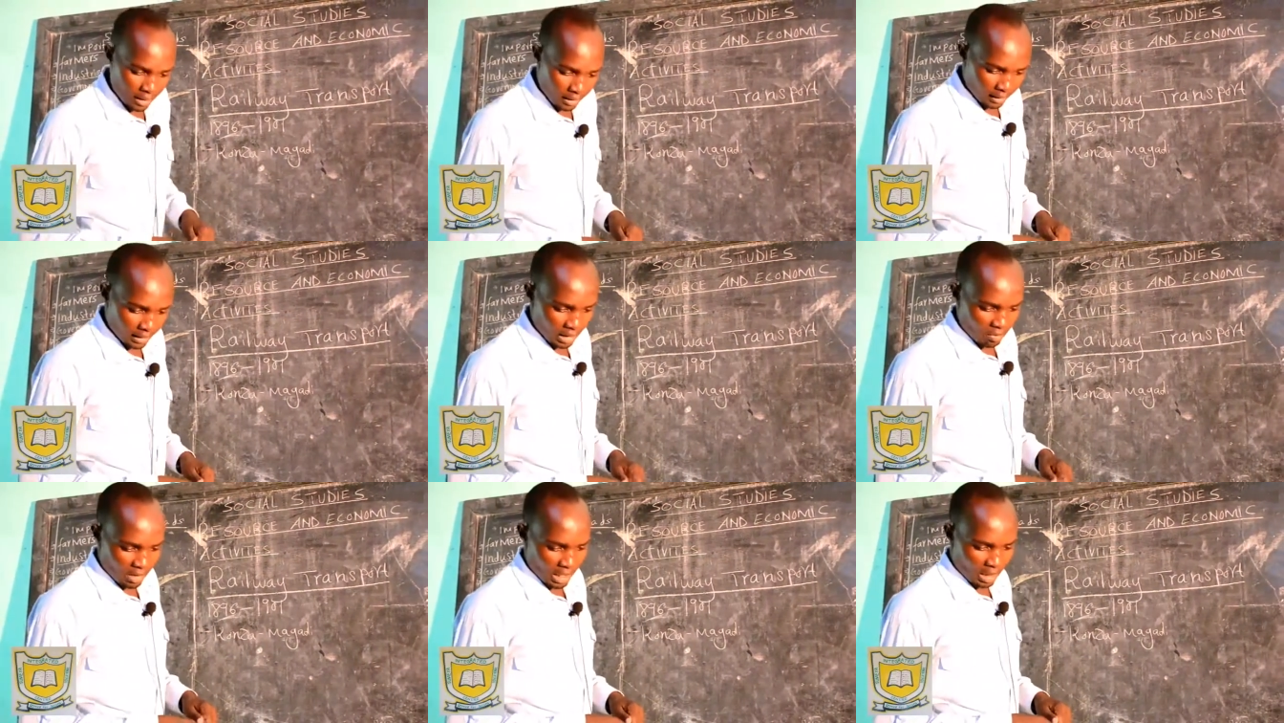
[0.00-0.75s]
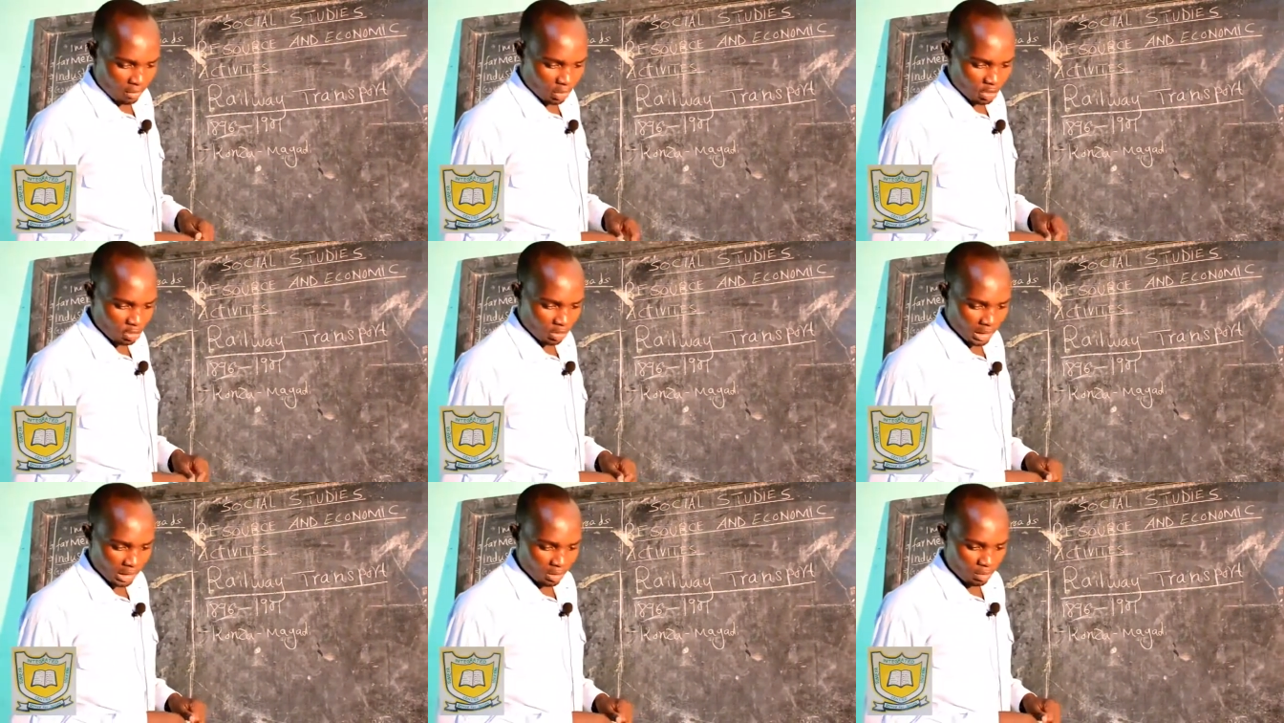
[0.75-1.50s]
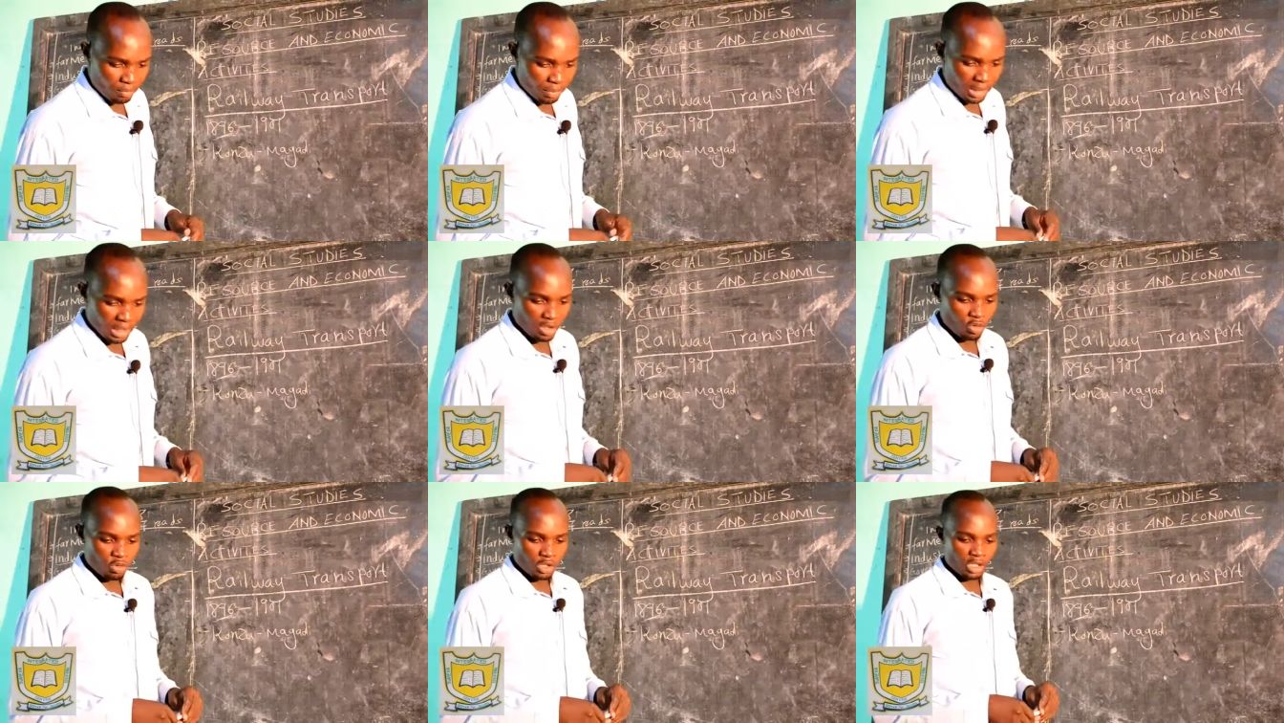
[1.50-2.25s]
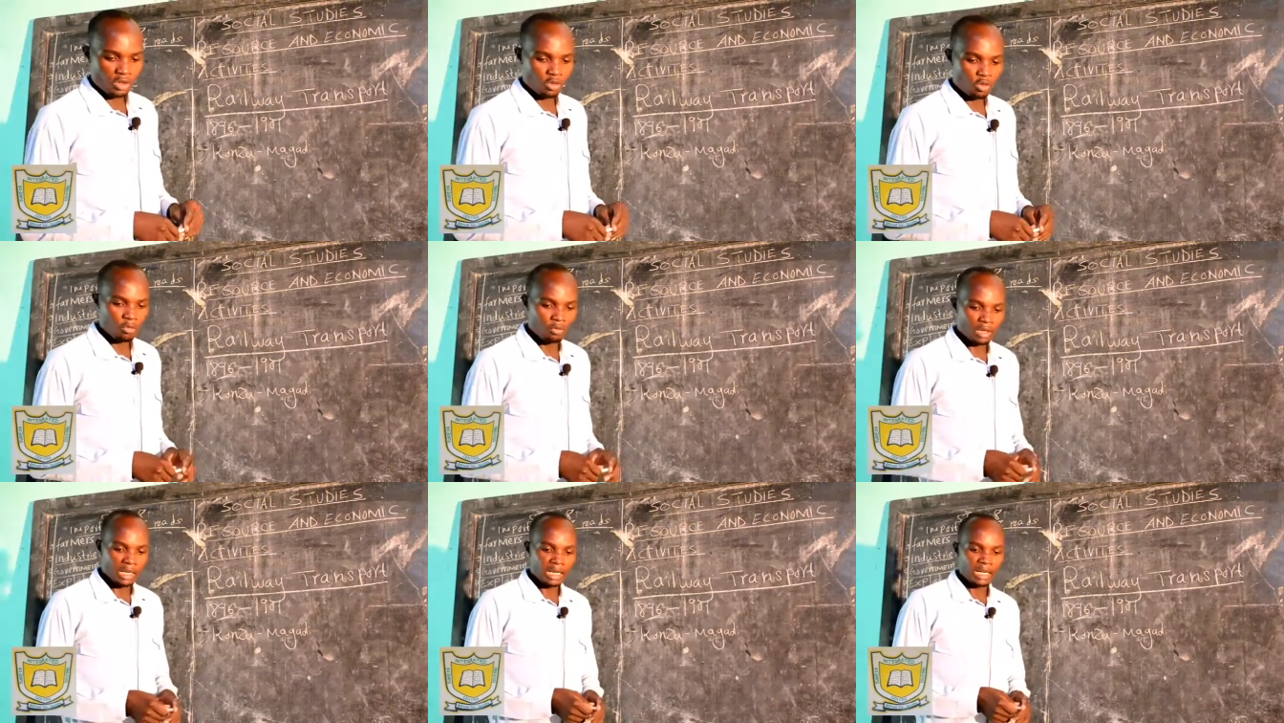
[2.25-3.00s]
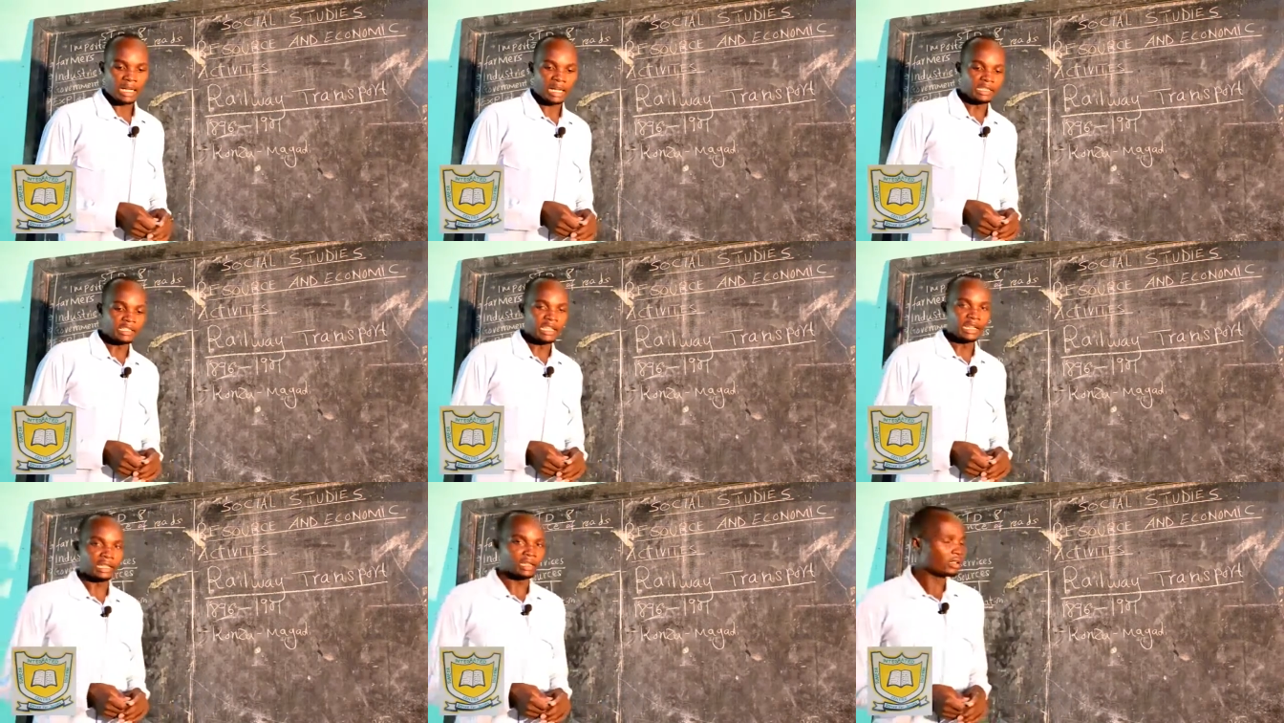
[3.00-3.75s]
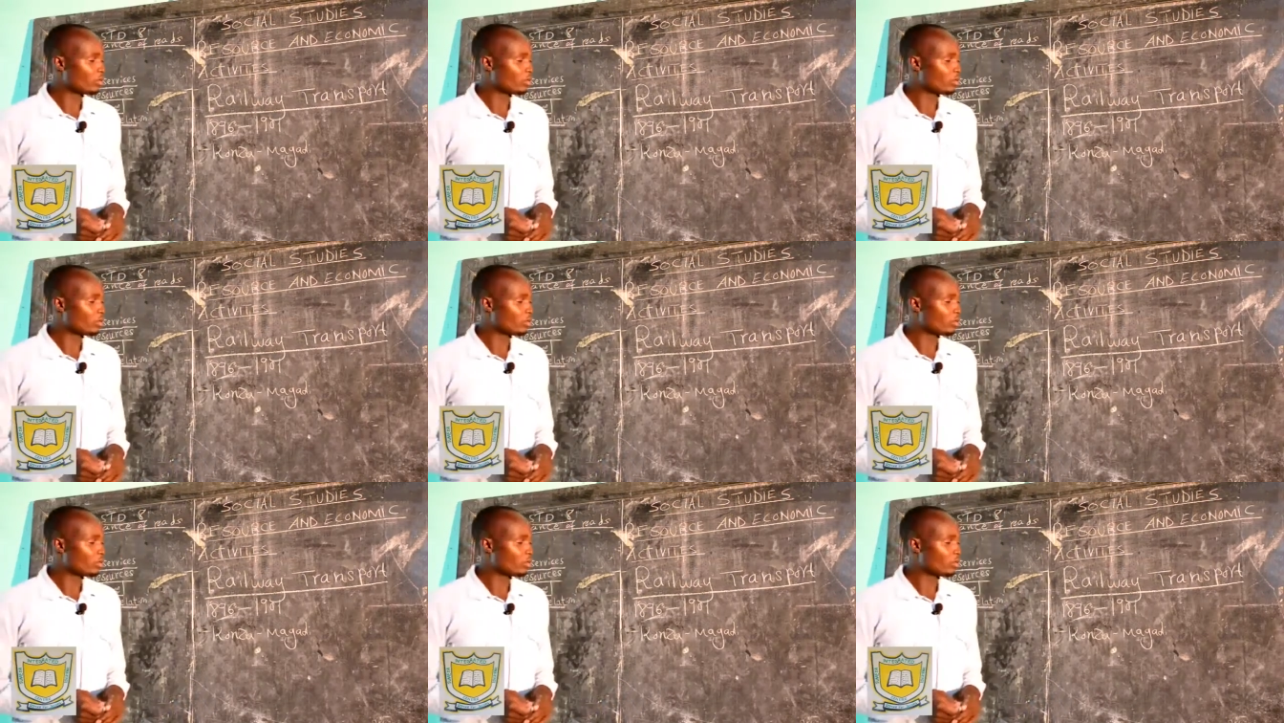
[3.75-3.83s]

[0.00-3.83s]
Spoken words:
Then we have also Nairobi, Nanyuki through Murang'a and Nyeri.